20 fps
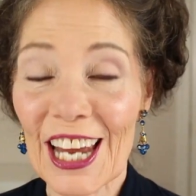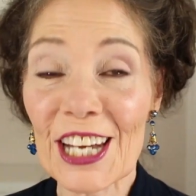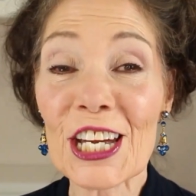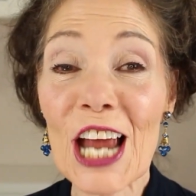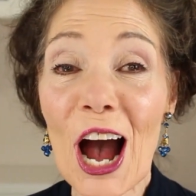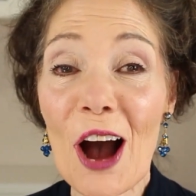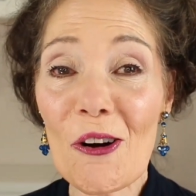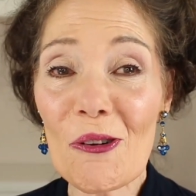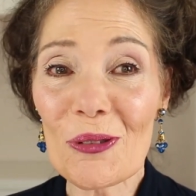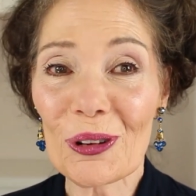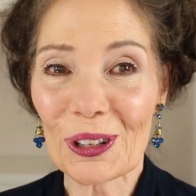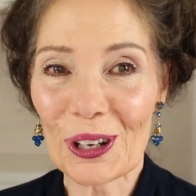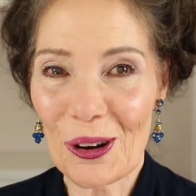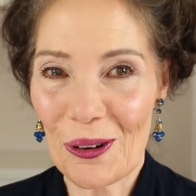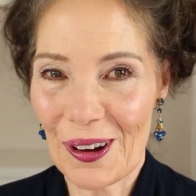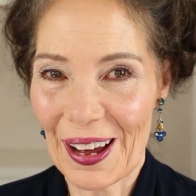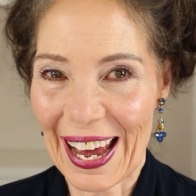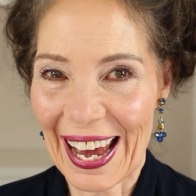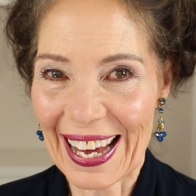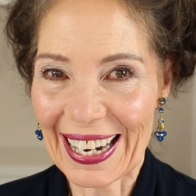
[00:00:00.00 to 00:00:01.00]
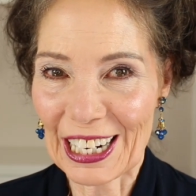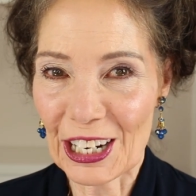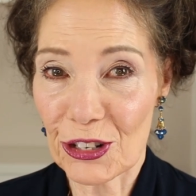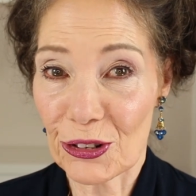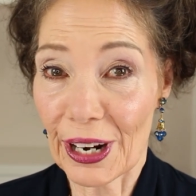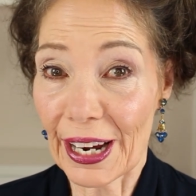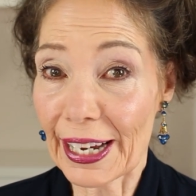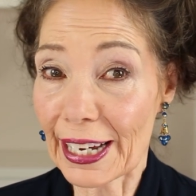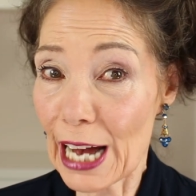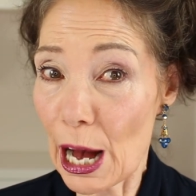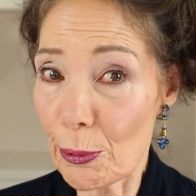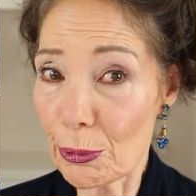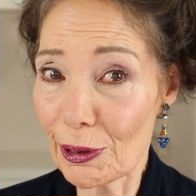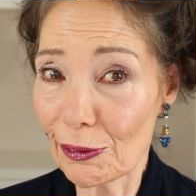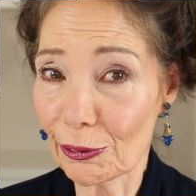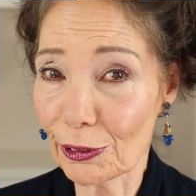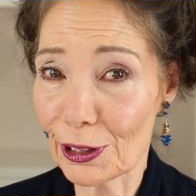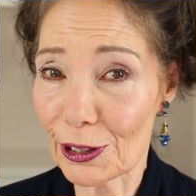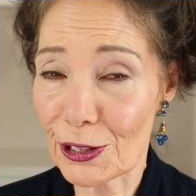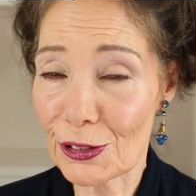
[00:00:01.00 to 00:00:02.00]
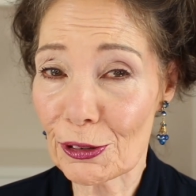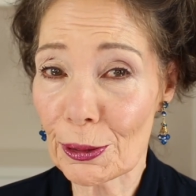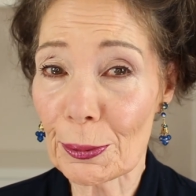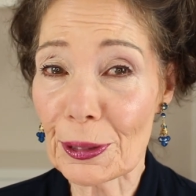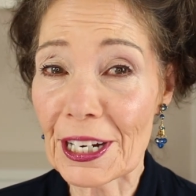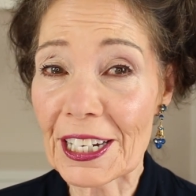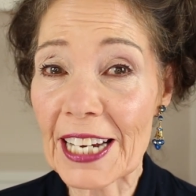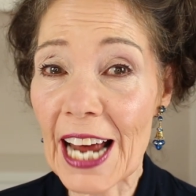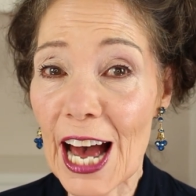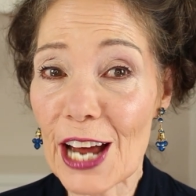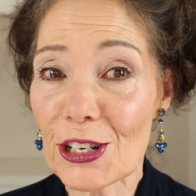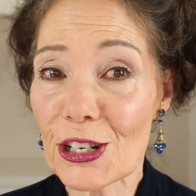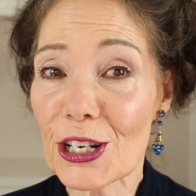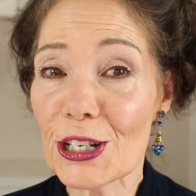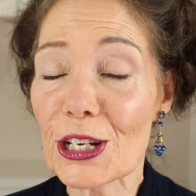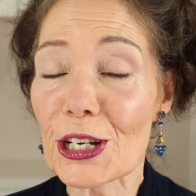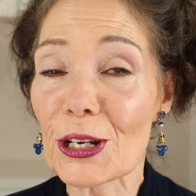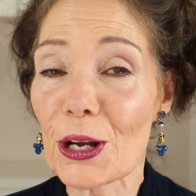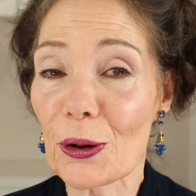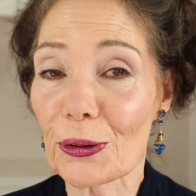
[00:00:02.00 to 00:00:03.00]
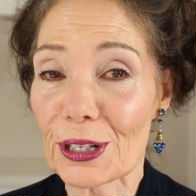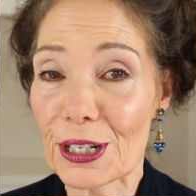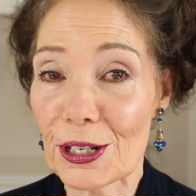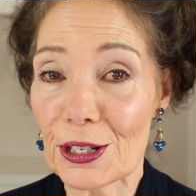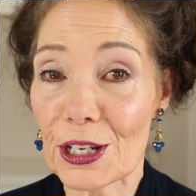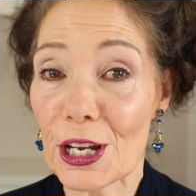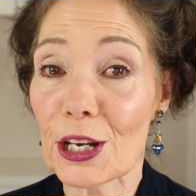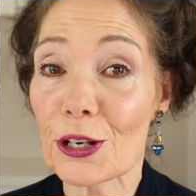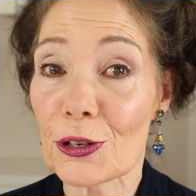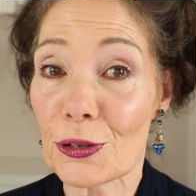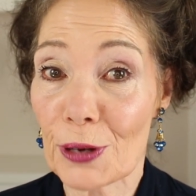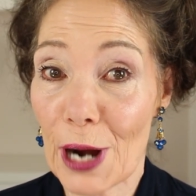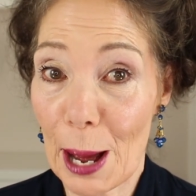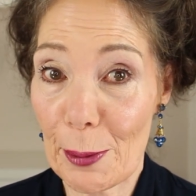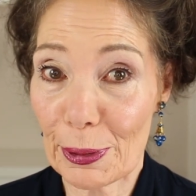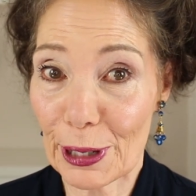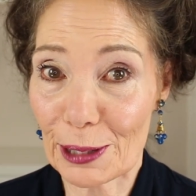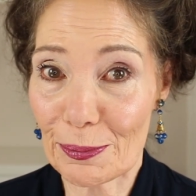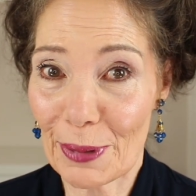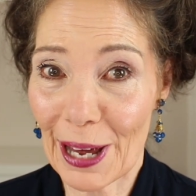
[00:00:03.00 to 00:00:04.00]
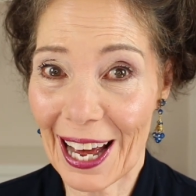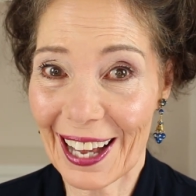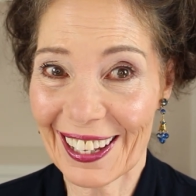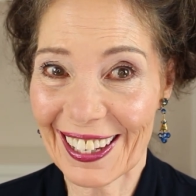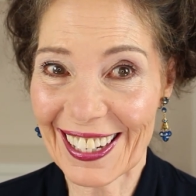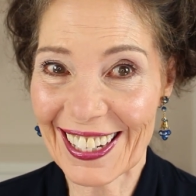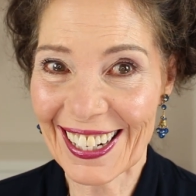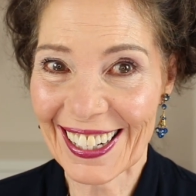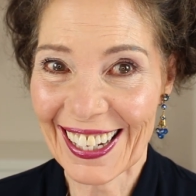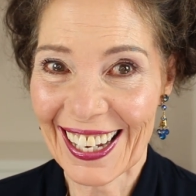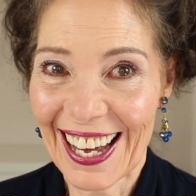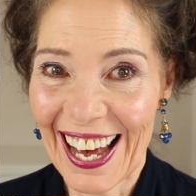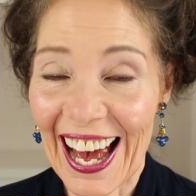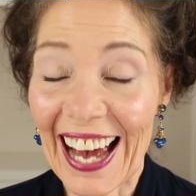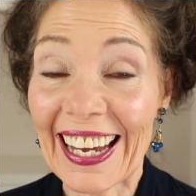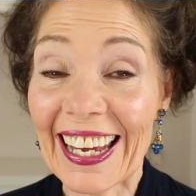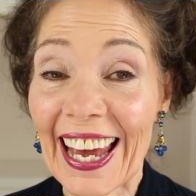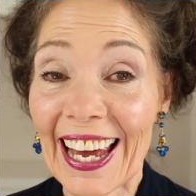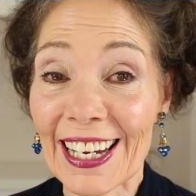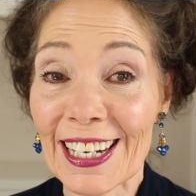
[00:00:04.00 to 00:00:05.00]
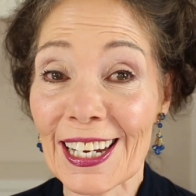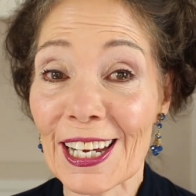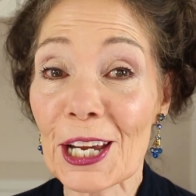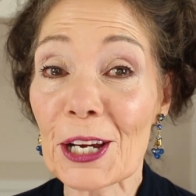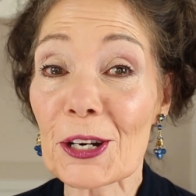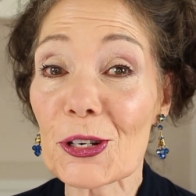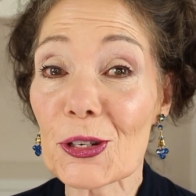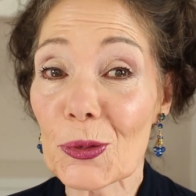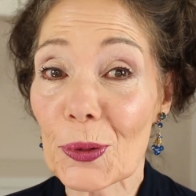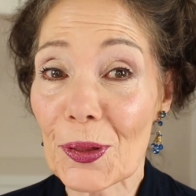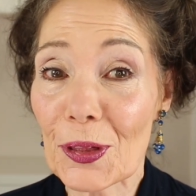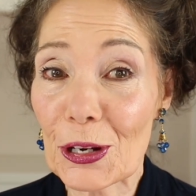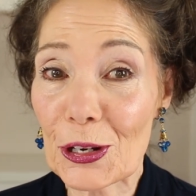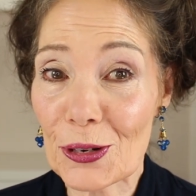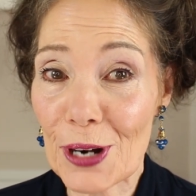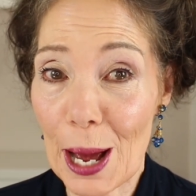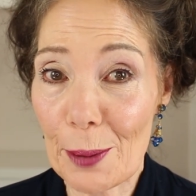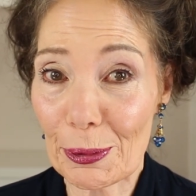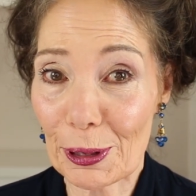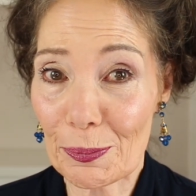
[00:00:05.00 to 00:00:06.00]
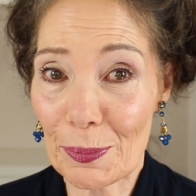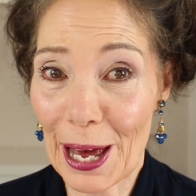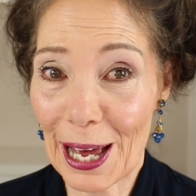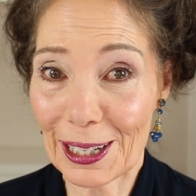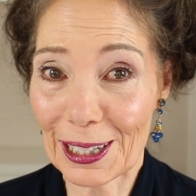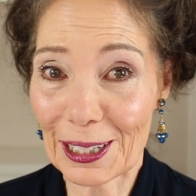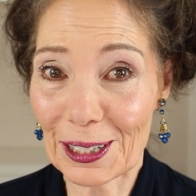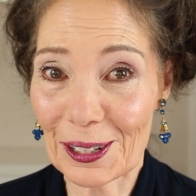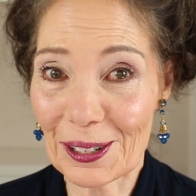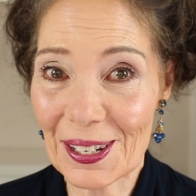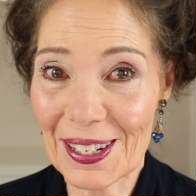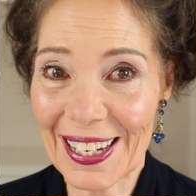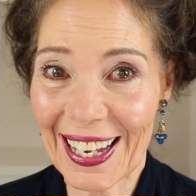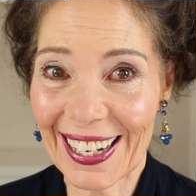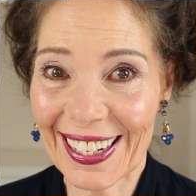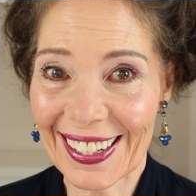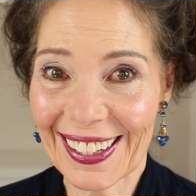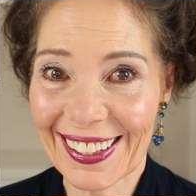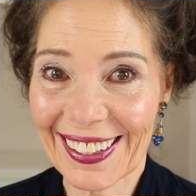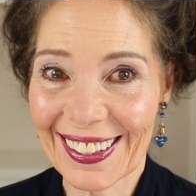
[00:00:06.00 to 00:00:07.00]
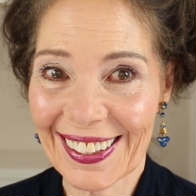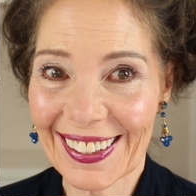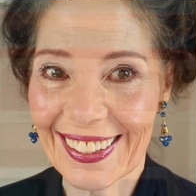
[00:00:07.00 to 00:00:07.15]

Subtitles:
Now we'll go ahead and try a couple of looks from Natasha Denona's Tropic palette. Again, here's what the Tropic palette looks like.